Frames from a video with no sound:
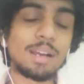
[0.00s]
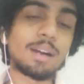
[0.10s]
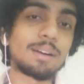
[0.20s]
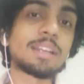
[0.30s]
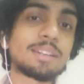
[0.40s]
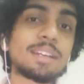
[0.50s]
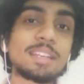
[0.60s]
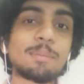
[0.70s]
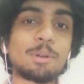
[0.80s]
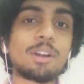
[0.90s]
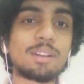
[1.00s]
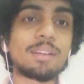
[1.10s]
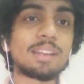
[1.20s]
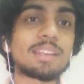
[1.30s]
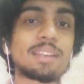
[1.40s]
uh, interning
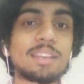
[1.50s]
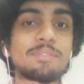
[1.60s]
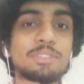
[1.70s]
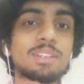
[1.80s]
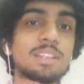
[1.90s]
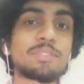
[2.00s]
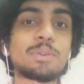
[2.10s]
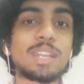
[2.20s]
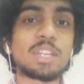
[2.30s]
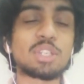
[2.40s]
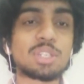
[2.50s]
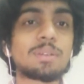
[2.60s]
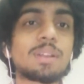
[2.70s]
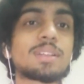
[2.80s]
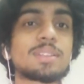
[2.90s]
abroad really gives gives you an
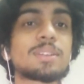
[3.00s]
edge